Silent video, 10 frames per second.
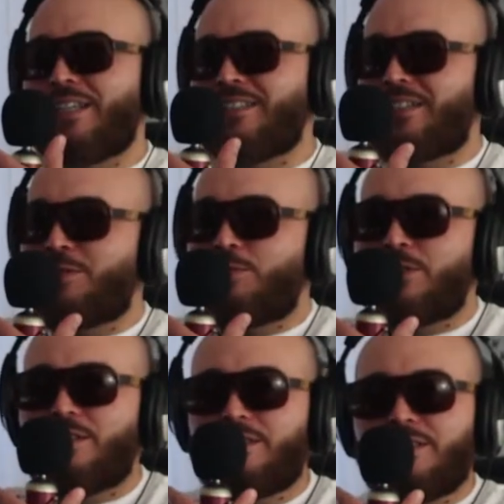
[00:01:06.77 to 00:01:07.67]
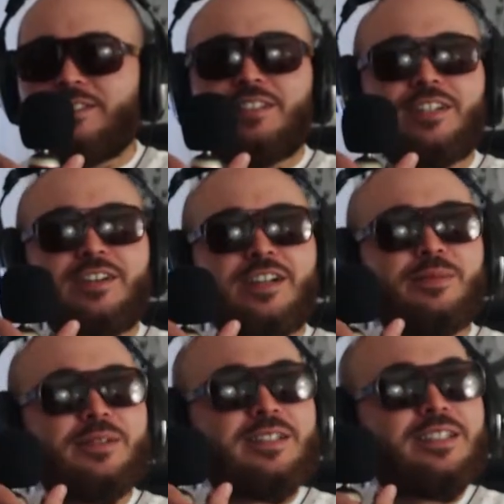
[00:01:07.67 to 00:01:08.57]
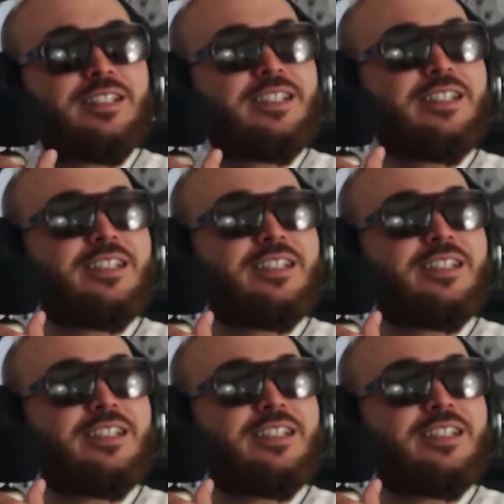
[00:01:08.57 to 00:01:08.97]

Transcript: monkeys in the woods. They do, I mean? bro.